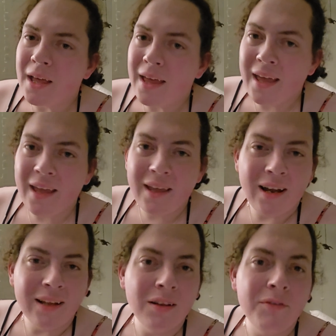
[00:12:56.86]
hey,
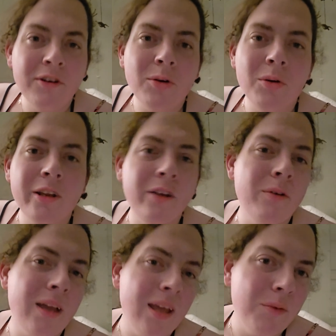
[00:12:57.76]
I'd love to court you.
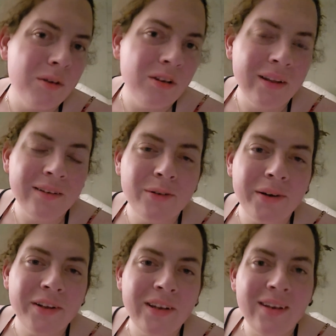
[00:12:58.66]
Hey, would you like to go
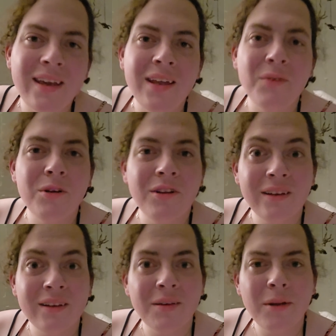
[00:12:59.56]
out on a date? Would you
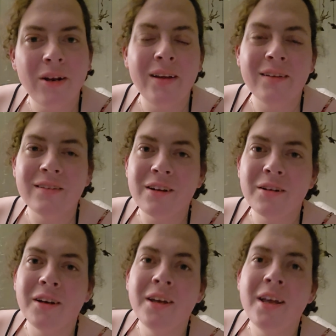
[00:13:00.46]
like to get married?
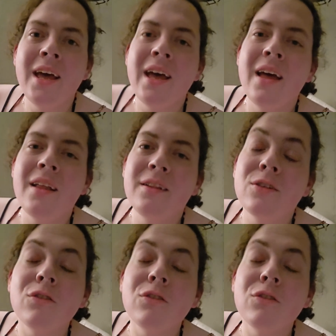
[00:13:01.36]
Etc. There's